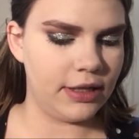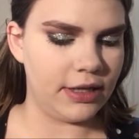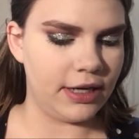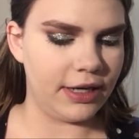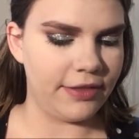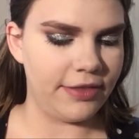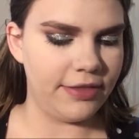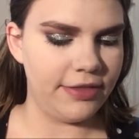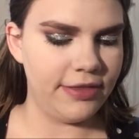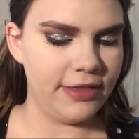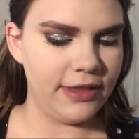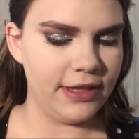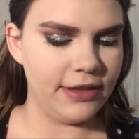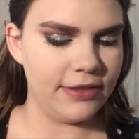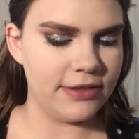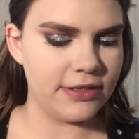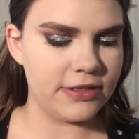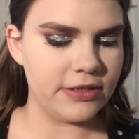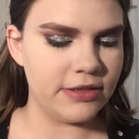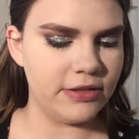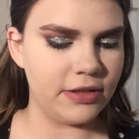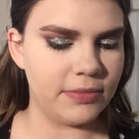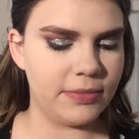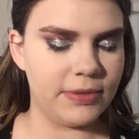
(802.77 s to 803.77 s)
I think
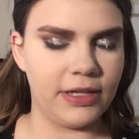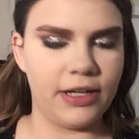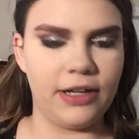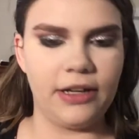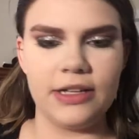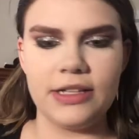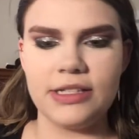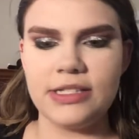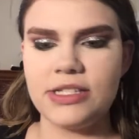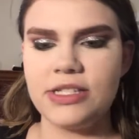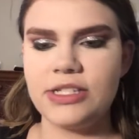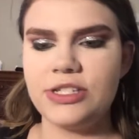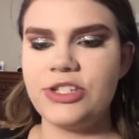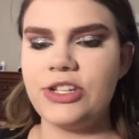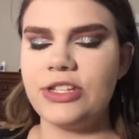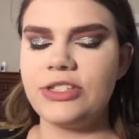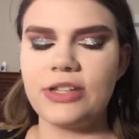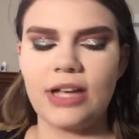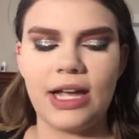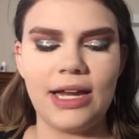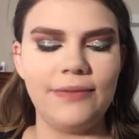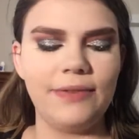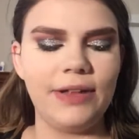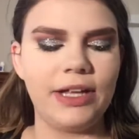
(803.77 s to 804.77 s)
this will look pretty good.
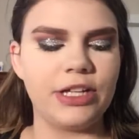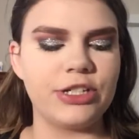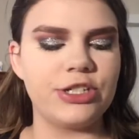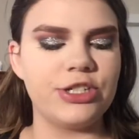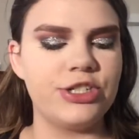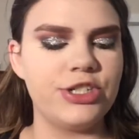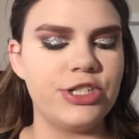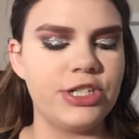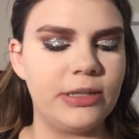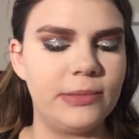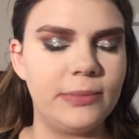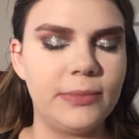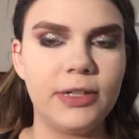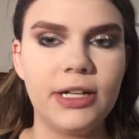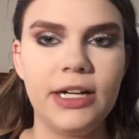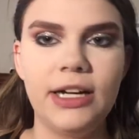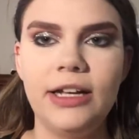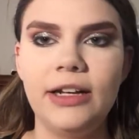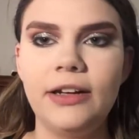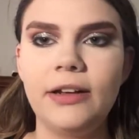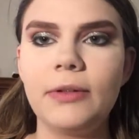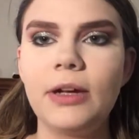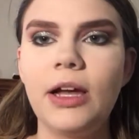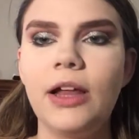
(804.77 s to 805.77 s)
It's kind of like a
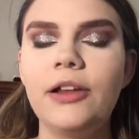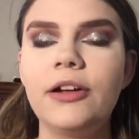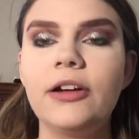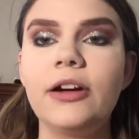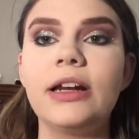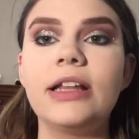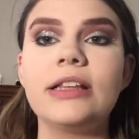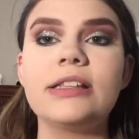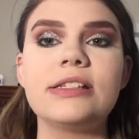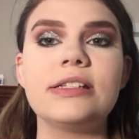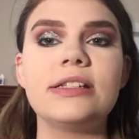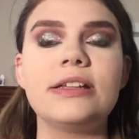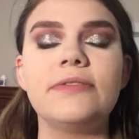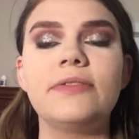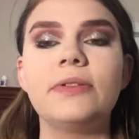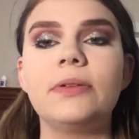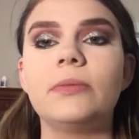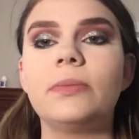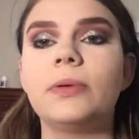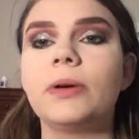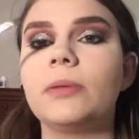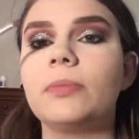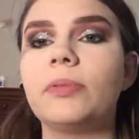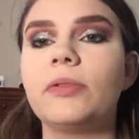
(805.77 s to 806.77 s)
shimmery color, and it's
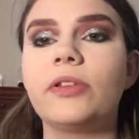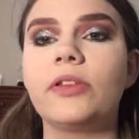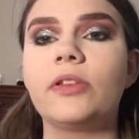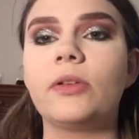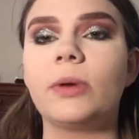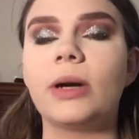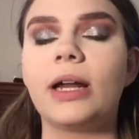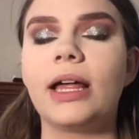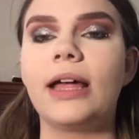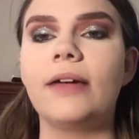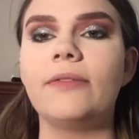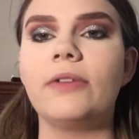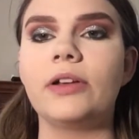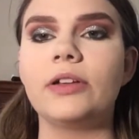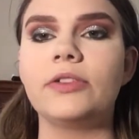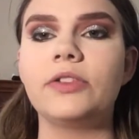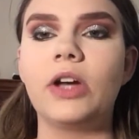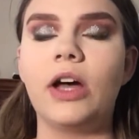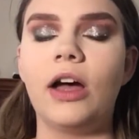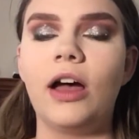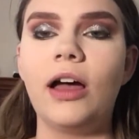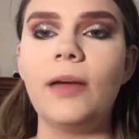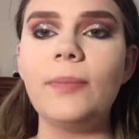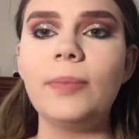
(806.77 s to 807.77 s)
different purple than the one I have up
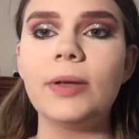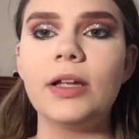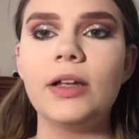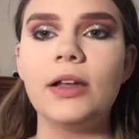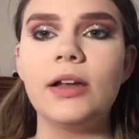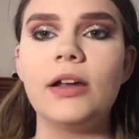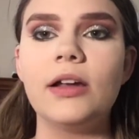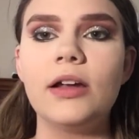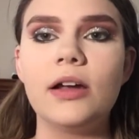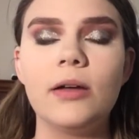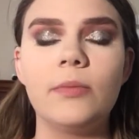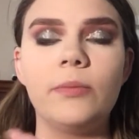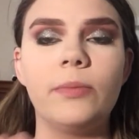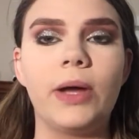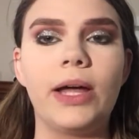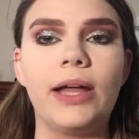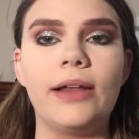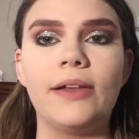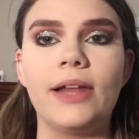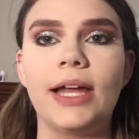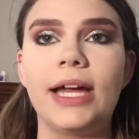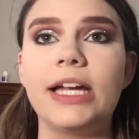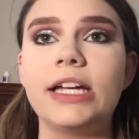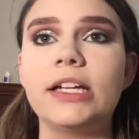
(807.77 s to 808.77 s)
top,
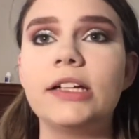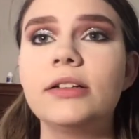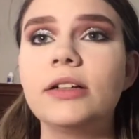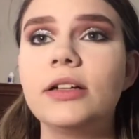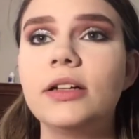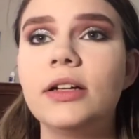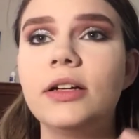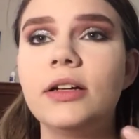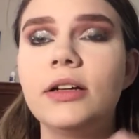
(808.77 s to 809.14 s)
but like